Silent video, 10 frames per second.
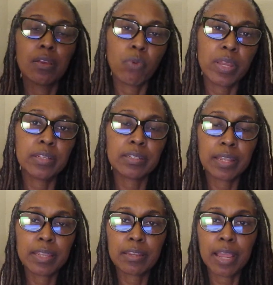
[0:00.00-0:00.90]
waited till
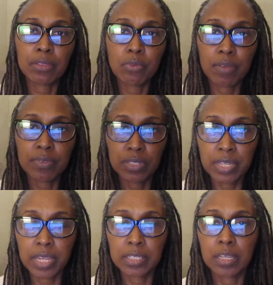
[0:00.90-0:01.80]
they got through having
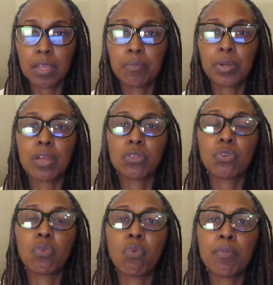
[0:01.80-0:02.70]
sex because
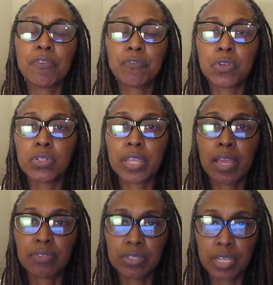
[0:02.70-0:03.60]
when a woman first
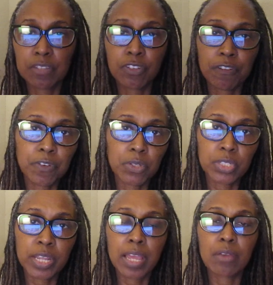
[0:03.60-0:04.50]
have sex for the
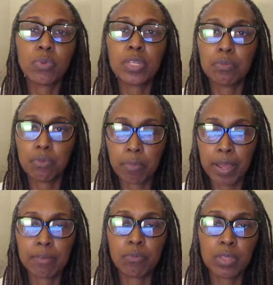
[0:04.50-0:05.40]
first time we by,